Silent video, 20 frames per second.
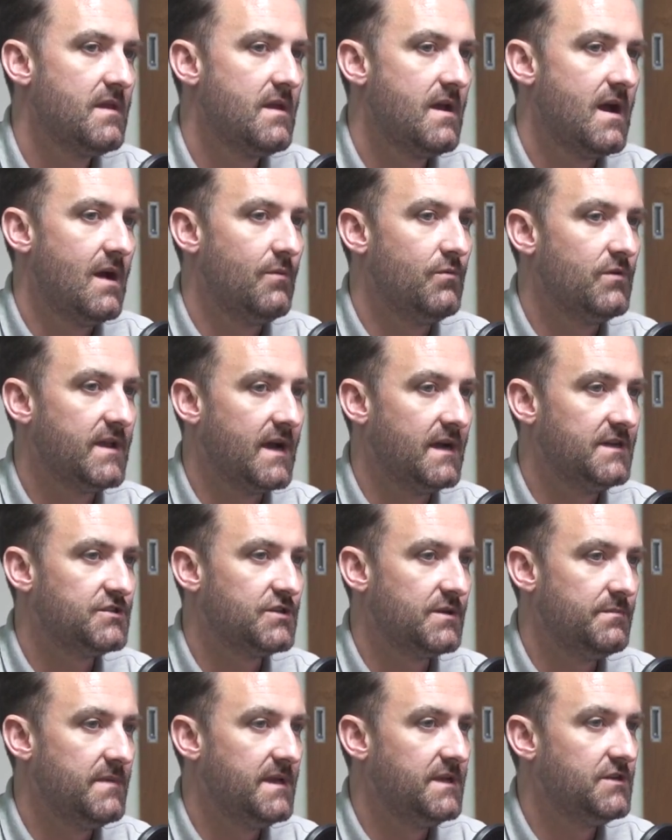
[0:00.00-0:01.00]
I would
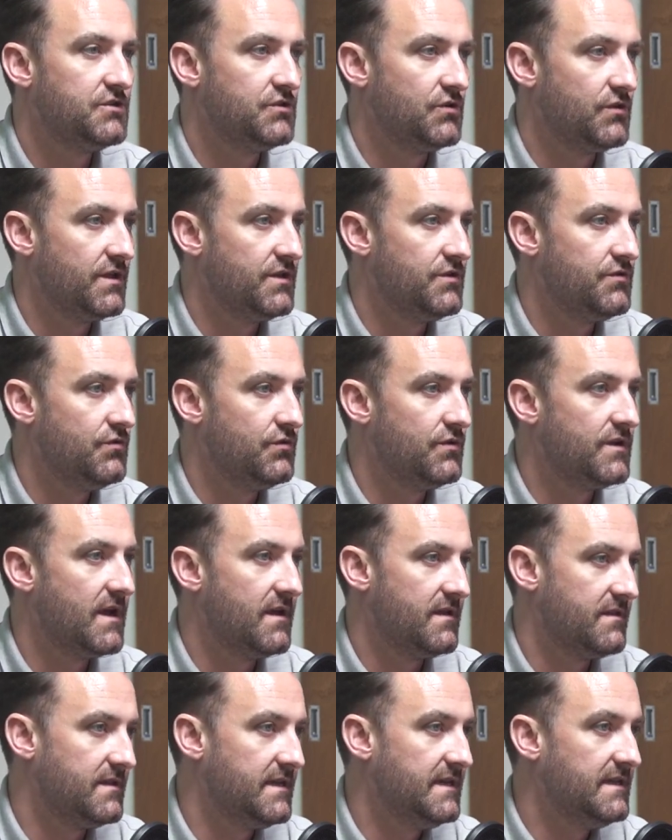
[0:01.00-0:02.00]
actually make sure that you
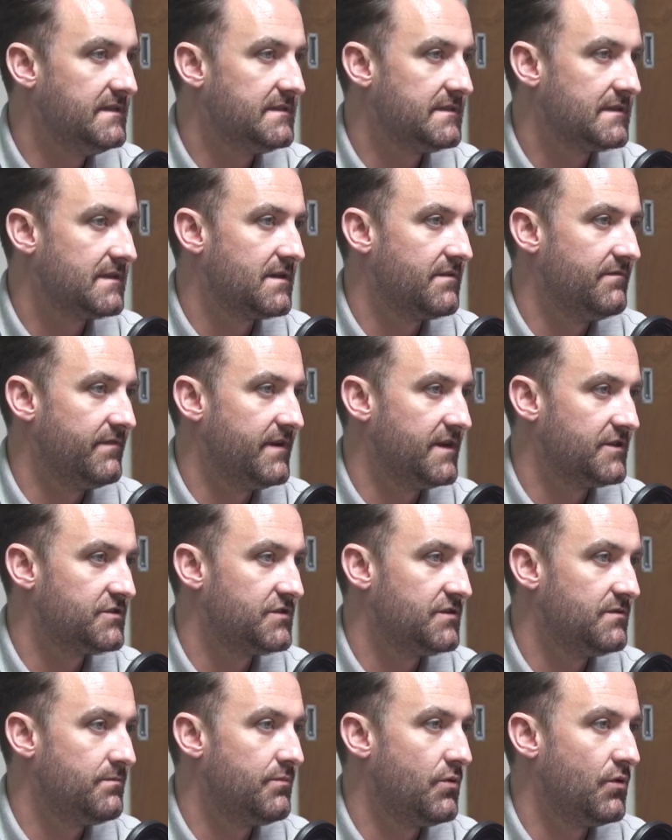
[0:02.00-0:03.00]
get these
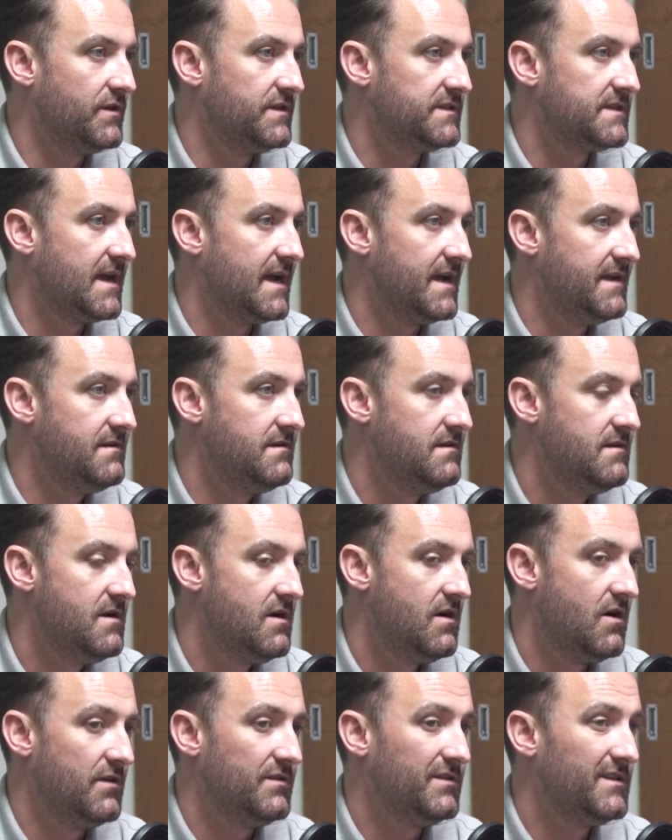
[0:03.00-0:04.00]
conversion points in,
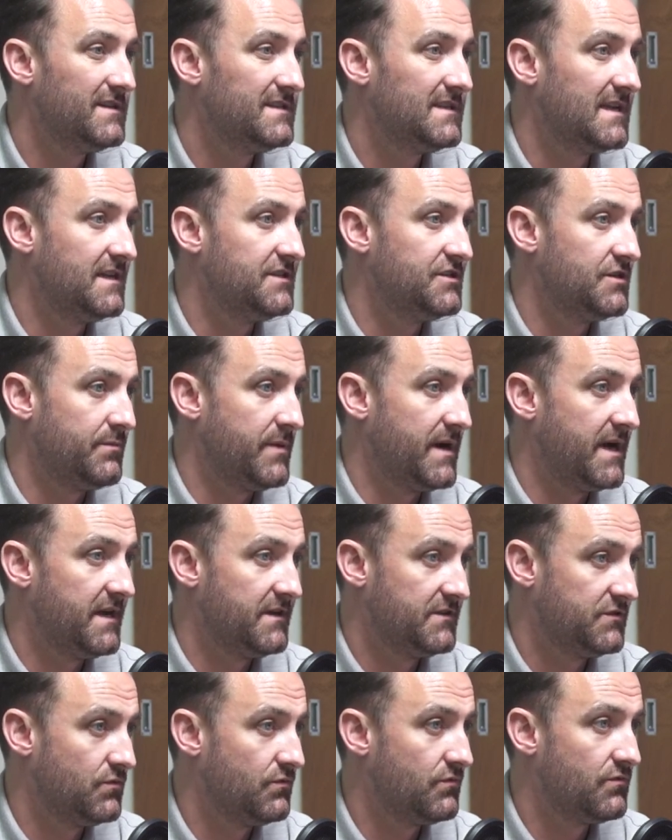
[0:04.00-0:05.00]
understand your buyer.
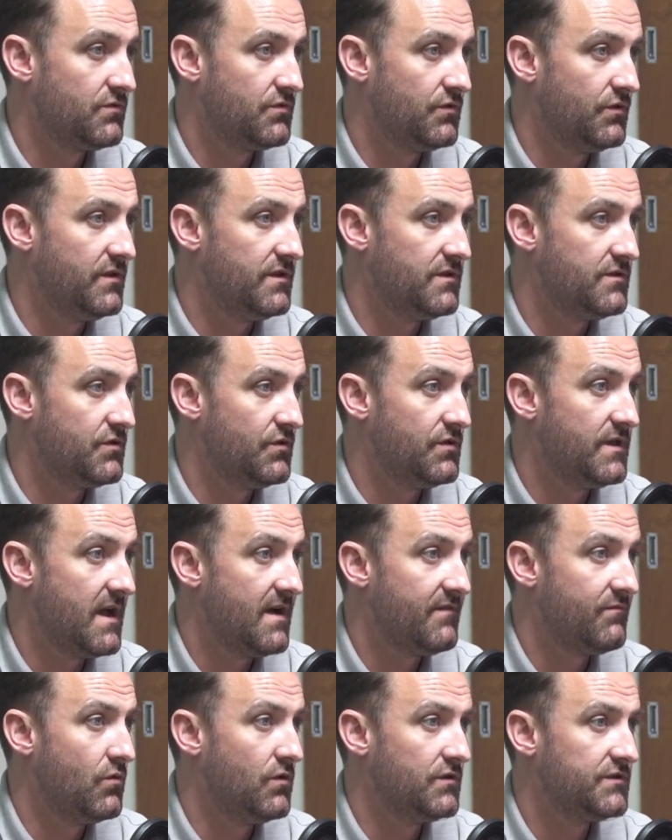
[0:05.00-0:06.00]
So do they
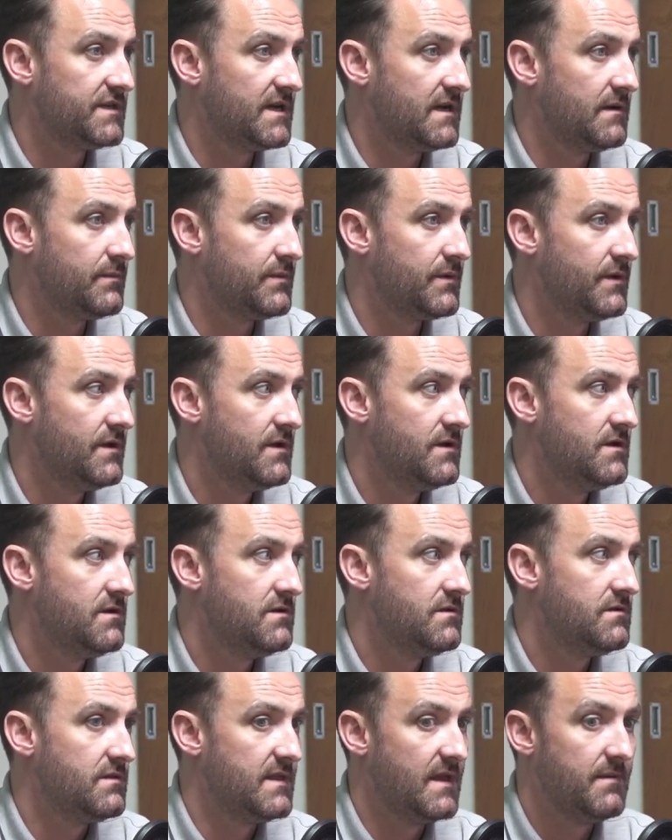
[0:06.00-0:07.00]
have WhatsApp?
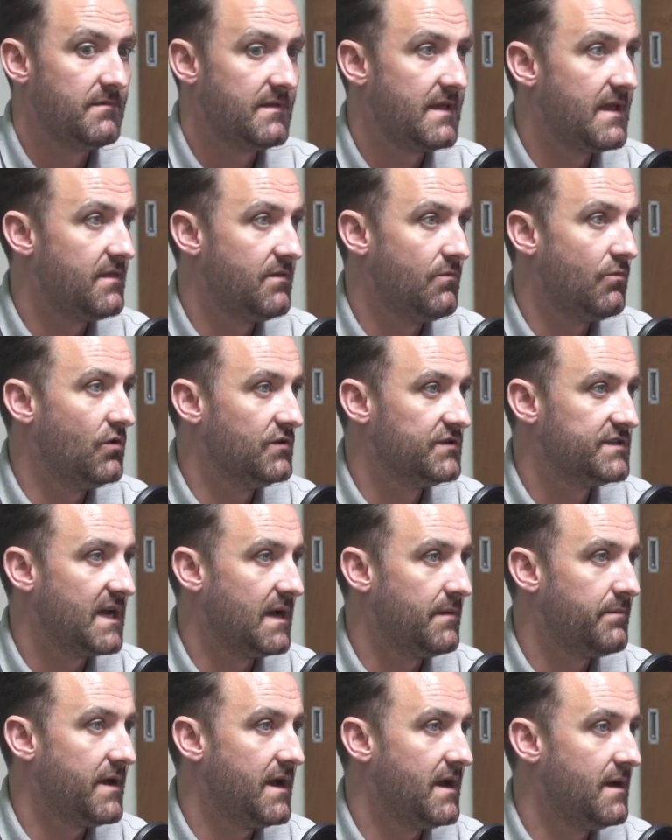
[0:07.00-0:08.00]
Then get the
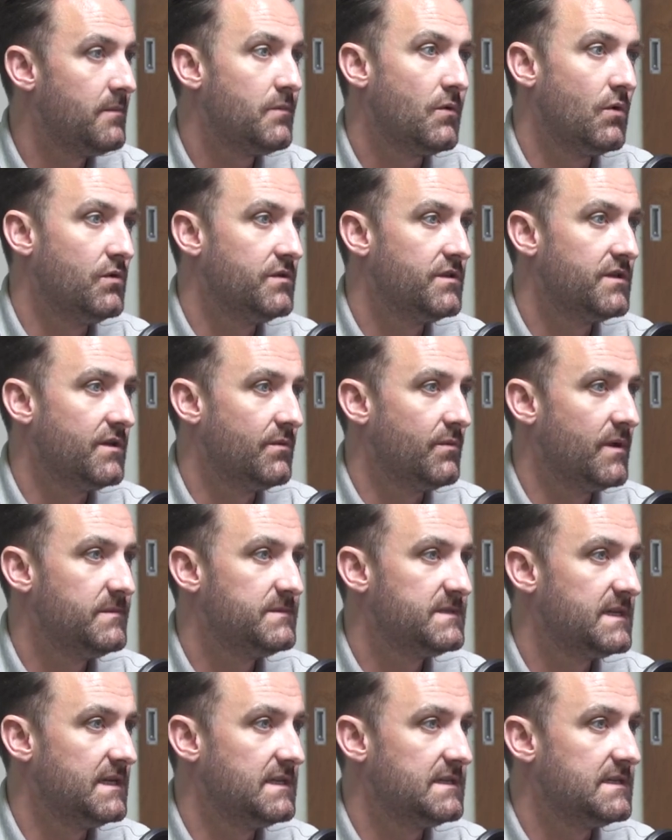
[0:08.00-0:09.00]
WhatsApp app onto your
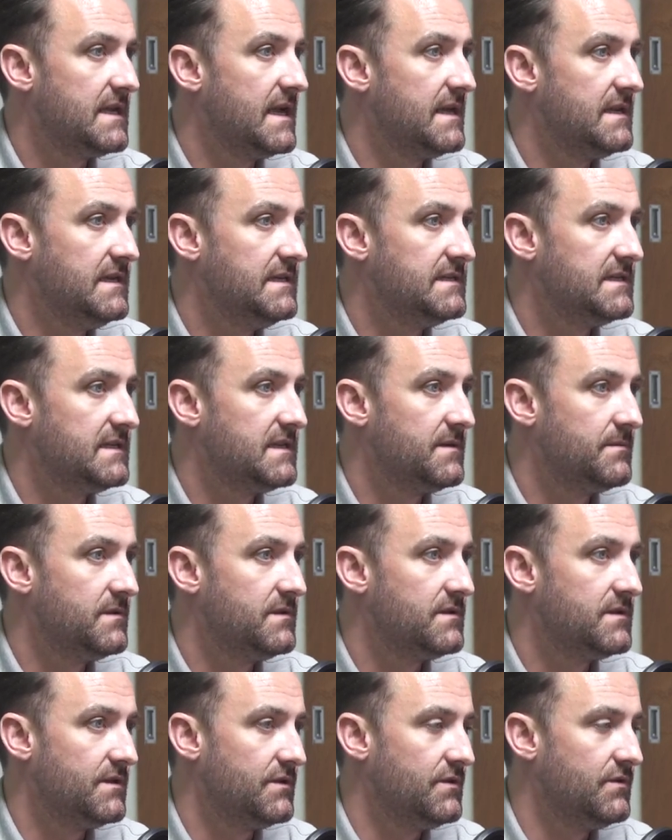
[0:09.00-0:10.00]
website. It's dead easy
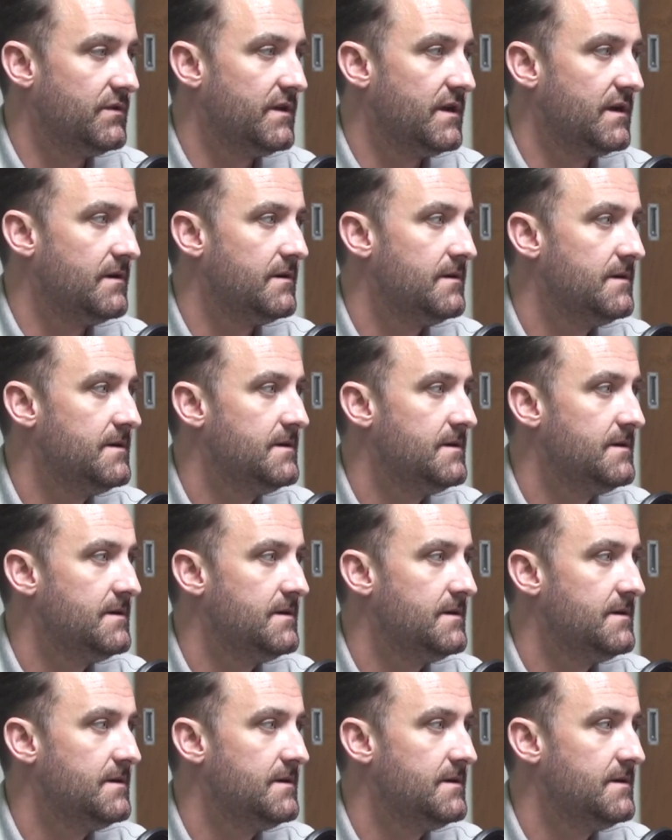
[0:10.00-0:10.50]
to do that.